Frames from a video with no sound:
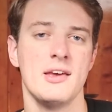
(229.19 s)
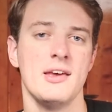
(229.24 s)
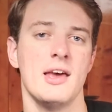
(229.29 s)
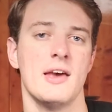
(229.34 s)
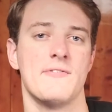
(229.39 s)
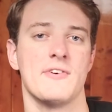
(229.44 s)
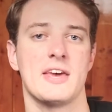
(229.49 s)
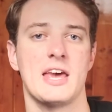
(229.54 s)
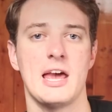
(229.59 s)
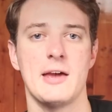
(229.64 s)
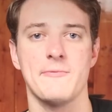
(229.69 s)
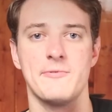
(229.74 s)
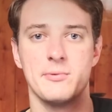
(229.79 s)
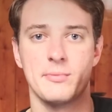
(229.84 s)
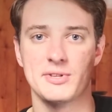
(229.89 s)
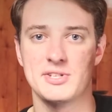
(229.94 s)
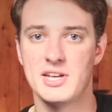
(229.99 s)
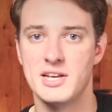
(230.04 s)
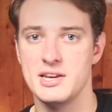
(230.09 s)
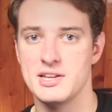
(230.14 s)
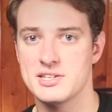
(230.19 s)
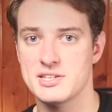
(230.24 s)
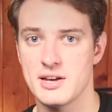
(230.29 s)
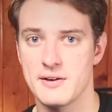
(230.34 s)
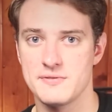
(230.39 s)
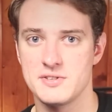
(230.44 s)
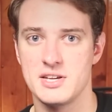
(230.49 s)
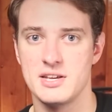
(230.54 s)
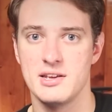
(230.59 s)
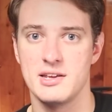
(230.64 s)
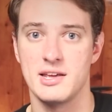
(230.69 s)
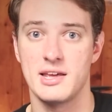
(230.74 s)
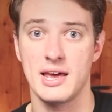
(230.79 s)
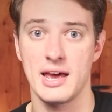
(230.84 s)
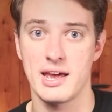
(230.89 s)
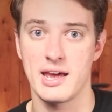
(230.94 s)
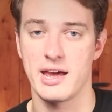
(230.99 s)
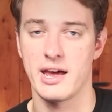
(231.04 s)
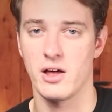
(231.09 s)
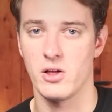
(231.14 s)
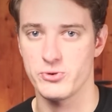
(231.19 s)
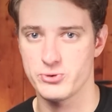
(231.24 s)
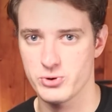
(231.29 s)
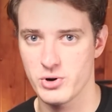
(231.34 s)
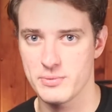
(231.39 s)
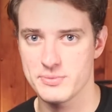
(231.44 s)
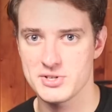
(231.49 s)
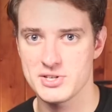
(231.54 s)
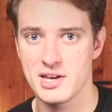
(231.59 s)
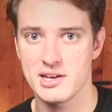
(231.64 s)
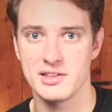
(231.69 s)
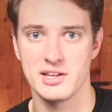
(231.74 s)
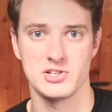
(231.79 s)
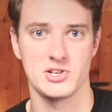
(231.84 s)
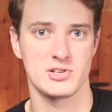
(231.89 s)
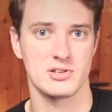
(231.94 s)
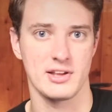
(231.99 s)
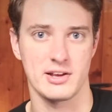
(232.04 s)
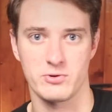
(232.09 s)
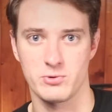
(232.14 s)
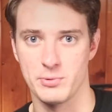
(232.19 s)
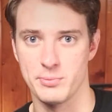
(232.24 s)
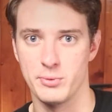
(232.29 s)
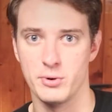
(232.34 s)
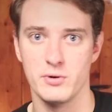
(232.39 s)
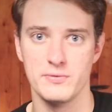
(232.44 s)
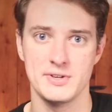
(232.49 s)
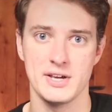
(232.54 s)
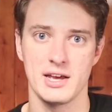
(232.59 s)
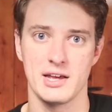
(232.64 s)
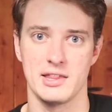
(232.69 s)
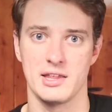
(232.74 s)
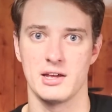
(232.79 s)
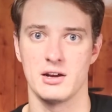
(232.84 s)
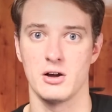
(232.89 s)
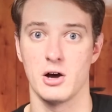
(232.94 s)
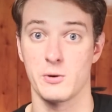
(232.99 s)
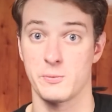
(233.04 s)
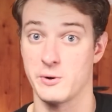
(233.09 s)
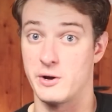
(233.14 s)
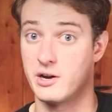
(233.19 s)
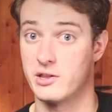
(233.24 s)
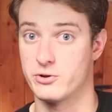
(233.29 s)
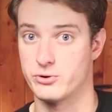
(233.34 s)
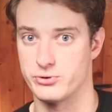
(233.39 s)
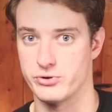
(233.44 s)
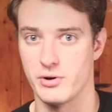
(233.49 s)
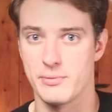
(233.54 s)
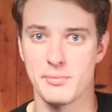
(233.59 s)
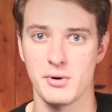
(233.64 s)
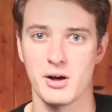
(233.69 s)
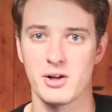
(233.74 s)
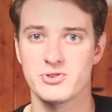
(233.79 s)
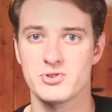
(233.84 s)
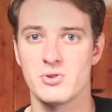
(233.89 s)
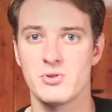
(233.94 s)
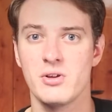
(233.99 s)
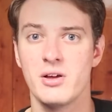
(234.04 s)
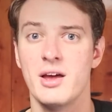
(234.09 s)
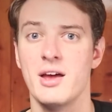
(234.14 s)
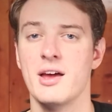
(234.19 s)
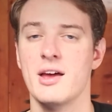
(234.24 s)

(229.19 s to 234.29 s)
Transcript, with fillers: If it came from a TD17KL drum set, they just like removed it and then upgraded their drum module,